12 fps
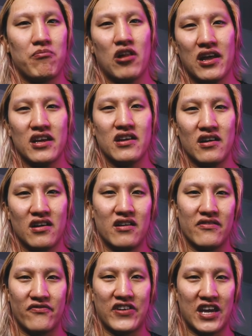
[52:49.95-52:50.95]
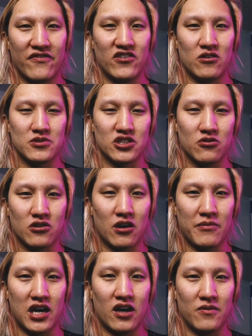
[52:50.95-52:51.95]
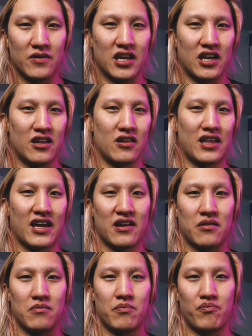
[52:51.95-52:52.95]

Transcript: plenty of fan films do come out and they get